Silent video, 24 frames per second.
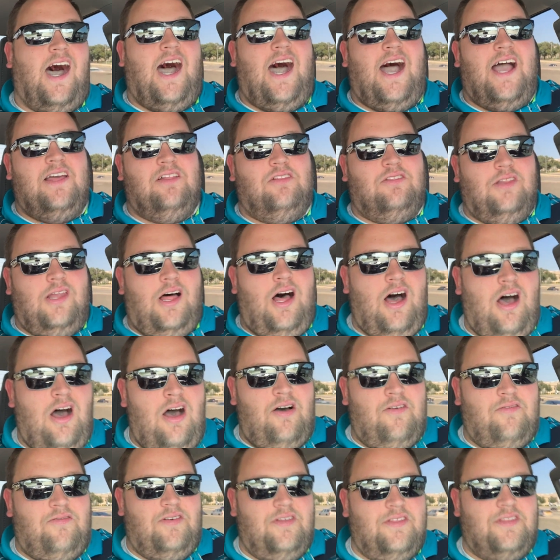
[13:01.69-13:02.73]
I
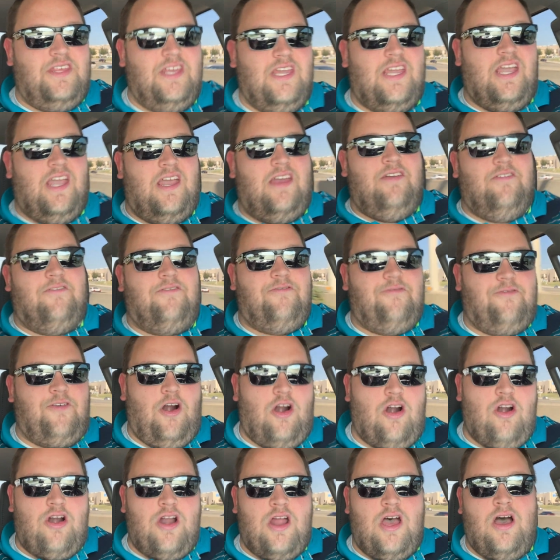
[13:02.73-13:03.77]
love the
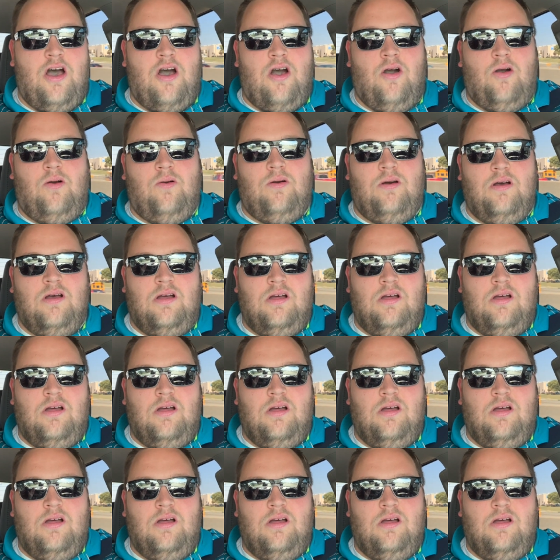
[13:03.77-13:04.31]
Inferno